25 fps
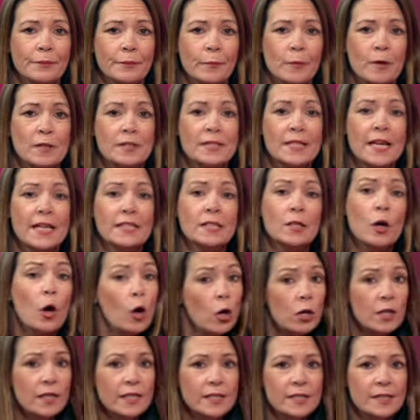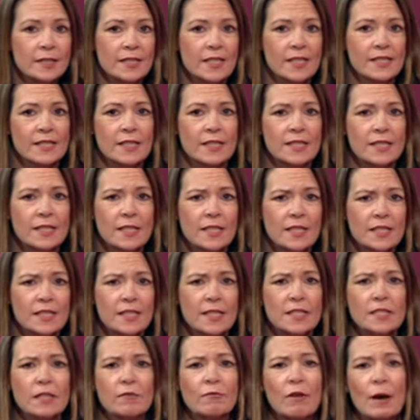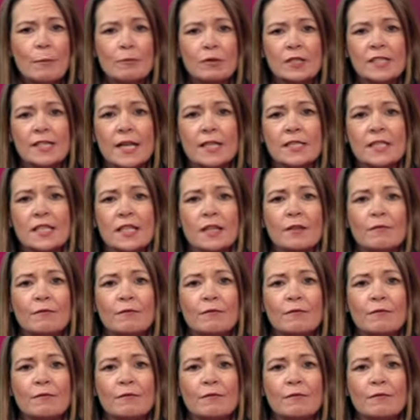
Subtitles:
While Des Collins is a solicitor representing